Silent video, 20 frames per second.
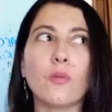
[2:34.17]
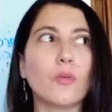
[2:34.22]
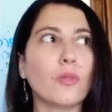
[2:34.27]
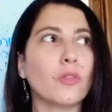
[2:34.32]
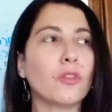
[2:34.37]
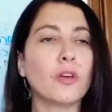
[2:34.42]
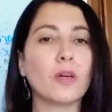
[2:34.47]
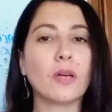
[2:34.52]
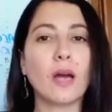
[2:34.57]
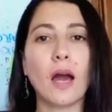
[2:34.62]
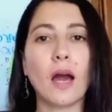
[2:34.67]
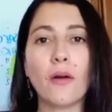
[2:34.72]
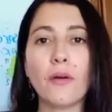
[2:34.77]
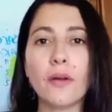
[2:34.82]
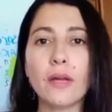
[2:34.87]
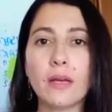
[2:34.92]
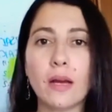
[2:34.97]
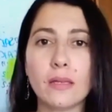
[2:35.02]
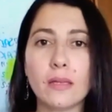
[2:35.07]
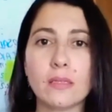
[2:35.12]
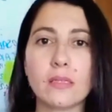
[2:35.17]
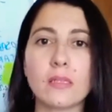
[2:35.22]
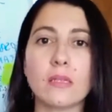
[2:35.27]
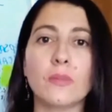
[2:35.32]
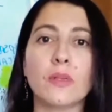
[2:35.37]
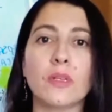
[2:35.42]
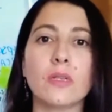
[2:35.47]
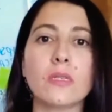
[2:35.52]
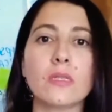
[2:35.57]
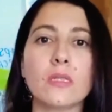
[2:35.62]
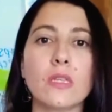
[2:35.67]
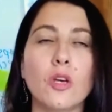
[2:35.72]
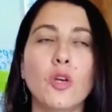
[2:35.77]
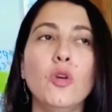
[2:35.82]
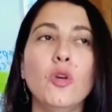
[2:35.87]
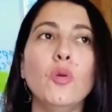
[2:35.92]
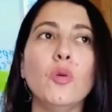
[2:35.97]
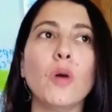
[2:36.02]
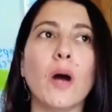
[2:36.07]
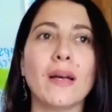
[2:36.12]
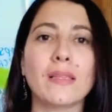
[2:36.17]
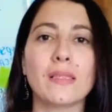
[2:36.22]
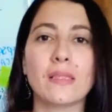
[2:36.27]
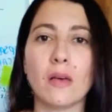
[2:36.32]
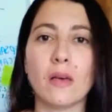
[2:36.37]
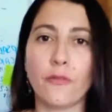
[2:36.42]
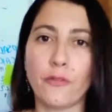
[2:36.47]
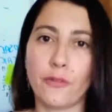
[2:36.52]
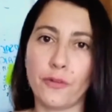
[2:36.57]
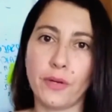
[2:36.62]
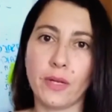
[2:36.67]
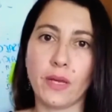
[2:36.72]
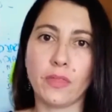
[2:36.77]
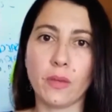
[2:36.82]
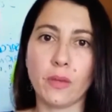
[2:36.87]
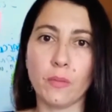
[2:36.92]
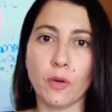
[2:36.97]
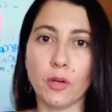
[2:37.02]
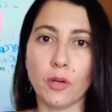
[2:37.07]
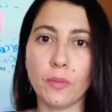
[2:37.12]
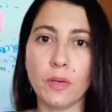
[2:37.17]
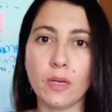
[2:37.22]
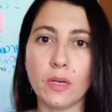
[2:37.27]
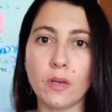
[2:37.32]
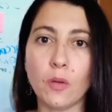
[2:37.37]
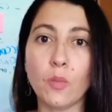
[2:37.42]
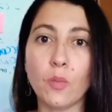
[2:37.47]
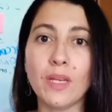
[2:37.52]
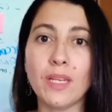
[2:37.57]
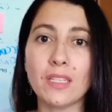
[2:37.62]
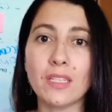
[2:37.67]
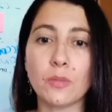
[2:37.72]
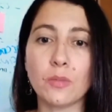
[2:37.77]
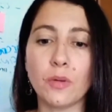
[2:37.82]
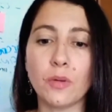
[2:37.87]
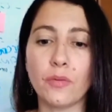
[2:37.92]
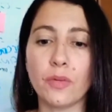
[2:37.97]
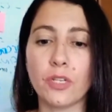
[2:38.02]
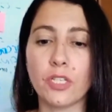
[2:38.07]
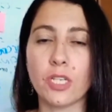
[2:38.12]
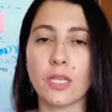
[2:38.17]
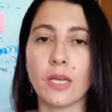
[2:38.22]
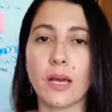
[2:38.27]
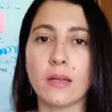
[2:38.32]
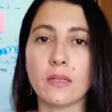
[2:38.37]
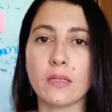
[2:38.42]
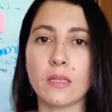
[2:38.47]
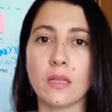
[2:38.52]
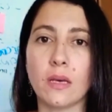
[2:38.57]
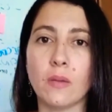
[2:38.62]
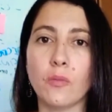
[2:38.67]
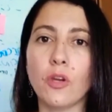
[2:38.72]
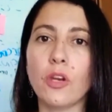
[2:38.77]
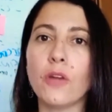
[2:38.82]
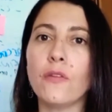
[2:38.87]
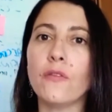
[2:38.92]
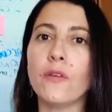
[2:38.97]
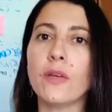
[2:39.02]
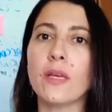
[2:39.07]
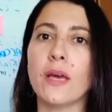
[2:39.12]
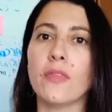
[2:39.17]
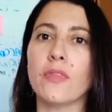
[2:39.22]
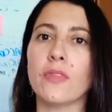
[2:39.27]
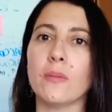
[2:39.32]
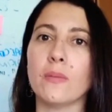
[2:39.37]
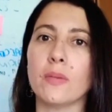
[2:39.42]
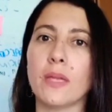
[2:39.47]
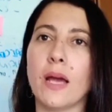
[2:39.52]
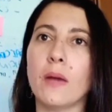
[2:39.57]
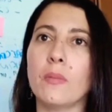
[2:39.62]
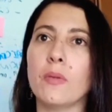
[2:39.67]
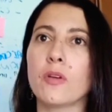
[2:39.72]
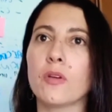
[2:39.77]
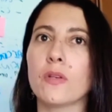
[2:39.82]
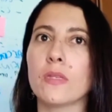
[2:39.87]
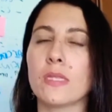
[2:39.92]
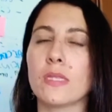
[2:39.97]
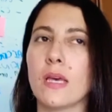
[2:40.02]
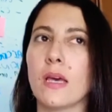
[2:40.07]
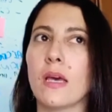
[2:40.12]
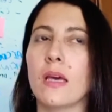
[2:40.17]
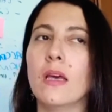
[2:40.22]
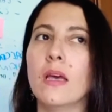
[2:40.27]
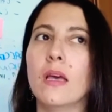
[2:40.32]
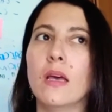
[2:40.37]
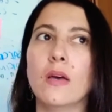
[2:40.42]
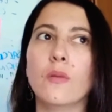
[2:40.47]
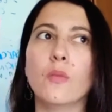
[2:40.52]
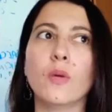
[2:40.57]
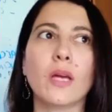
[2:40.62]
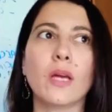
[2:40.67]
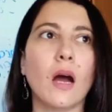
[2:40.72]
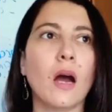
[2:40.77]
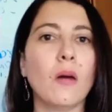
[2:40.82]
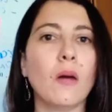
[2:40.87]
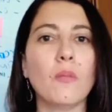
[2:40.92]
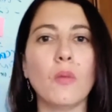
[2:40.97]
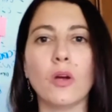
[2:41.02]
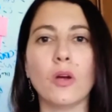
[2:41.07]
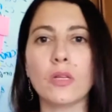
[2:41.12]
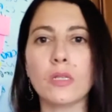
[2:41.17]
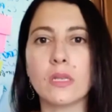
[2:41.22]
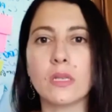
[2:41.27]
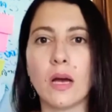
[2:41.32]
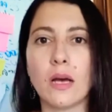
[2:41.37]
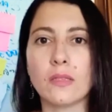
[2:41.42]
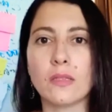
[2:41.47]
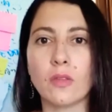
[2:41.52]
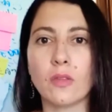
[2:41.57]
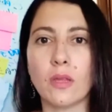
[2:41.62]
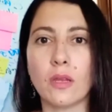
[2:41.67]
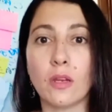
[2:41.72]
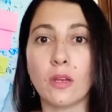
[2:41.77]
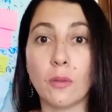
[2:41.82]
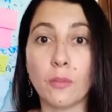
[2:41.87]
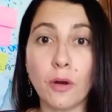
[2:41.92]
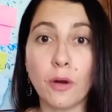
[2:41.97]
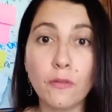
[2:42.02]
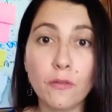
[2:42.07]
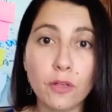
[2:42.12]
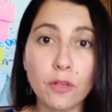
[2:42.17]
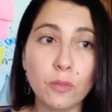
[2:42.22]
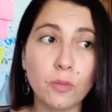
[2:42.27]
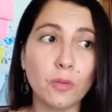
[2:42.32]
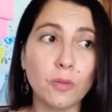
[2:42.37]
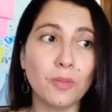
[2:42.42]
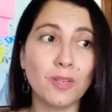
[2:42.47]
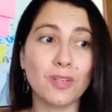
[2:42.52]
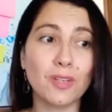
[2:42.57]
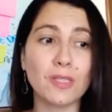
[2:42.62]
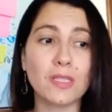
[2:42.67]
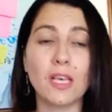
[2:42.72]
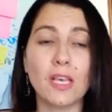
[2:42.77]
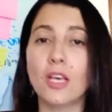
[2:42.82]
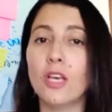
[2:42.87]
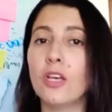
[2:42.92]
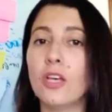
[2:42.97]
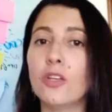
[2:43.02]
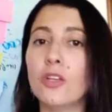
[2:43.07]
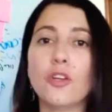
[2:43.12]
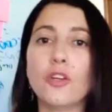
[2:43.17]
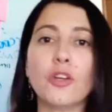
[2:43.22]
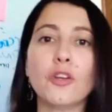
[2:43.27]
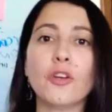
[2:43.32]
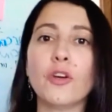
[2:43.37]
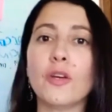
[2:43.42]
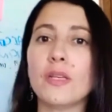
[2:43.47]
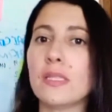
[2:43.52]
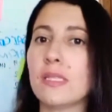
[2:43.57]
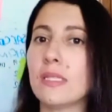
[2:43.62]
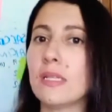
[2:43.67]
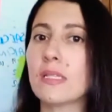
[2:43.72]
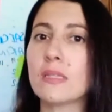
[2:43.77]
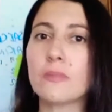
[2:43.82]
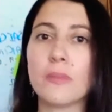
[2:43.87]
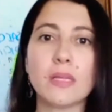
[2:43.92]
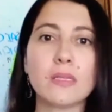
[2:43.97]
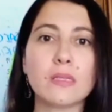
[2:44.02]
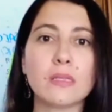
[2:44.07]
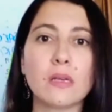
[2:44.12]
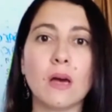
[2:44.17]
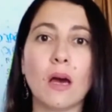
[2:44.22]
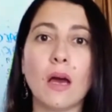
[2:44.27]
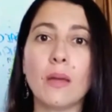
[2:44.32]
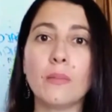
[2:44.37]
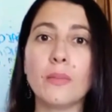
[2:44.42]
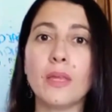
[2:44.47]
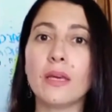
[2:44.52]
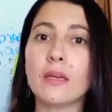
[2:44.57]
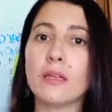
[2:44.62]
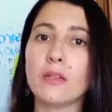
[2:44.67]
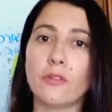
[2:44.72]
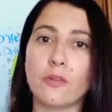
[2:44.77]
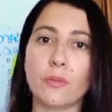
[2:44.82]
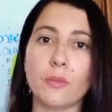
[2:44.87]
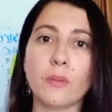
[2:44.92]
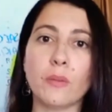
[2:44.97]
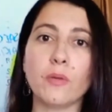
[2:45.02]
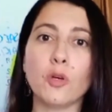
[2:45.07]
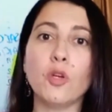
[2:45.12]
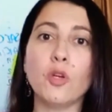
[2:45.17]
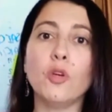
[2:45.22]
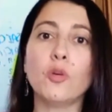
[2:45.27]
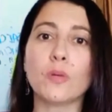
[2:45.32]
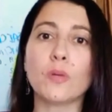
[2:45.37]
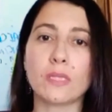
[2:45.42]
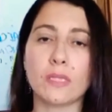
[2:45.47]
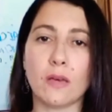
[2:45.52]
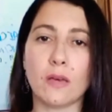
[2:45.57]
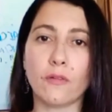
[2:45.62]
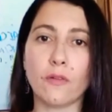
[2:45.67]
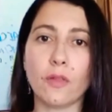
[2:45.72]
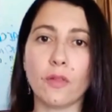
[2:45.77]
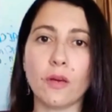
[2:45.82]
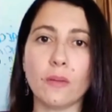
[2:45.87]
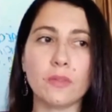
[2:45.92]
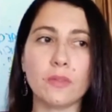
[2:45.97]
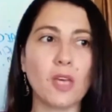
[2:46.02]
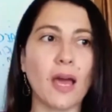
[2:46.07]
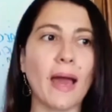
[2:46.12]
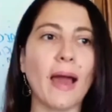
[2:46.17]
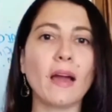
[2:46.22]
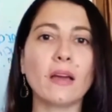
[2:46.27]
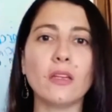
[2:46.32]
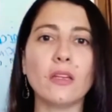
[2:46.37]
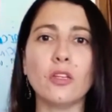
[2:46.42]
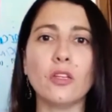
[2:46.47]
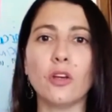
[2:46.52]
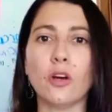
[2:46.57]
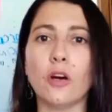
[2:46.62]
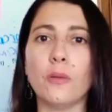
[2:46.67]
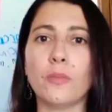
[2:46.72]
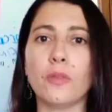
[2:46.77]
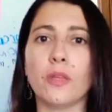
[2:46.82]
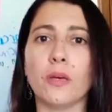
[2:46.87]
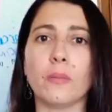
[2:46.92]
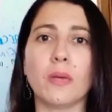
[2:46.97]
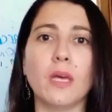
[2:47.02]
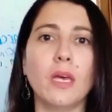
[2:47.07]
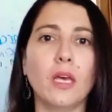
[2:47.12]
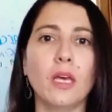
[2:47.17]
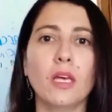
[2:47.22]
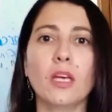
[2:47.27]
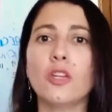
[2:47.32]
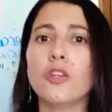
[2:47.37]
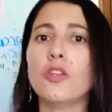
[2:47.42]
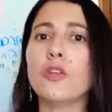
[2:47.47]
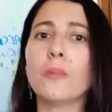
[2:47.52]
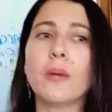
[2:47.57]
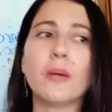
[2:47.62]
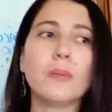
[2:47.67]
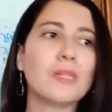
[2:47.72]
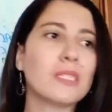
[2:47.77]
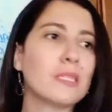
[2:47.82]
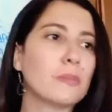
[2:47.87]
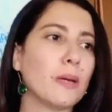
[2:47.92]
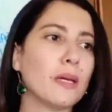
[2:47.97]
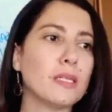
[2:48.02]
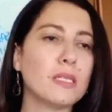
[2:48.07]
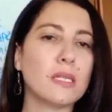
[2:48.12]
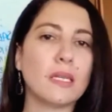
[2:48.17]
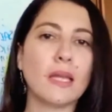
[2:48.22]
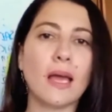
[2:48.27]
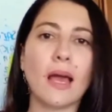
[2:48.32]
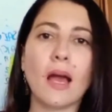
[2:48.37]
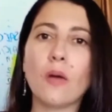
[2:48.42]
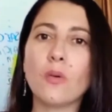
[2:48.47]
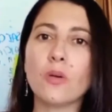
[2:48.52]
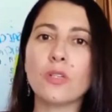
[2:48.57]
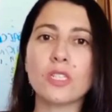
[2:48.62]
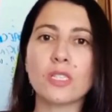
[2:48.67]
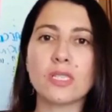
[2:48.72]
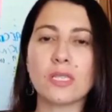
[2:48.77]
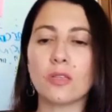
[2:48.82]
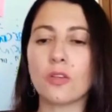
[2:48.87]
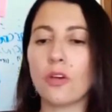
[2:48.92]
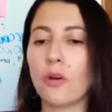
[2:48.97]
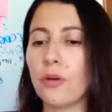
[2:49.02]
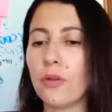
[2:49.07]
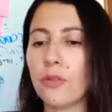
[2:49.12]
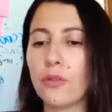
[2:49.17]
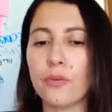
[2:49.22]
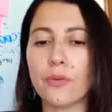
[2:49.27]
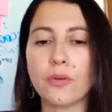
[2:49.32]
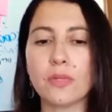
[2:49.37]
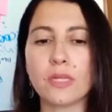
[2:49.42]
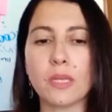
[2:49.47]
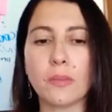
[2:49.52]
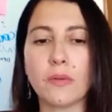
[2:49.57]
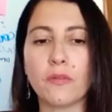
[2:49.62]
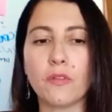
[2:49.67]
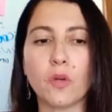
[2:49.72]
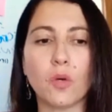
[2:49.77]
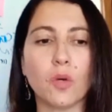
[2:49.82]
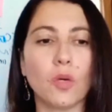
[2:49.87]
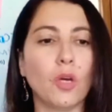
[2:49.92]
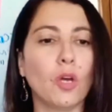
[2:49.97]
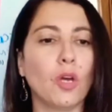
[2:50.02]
the current customers who are suffering at the moment. We need to be reaching out to them. We don't forget them now because we can't monetize and they're not profitable, because you don't know, in 6 months' time they're going to remember who was there for them. So how can you help them? Can you maybe spend an hour just going through some of the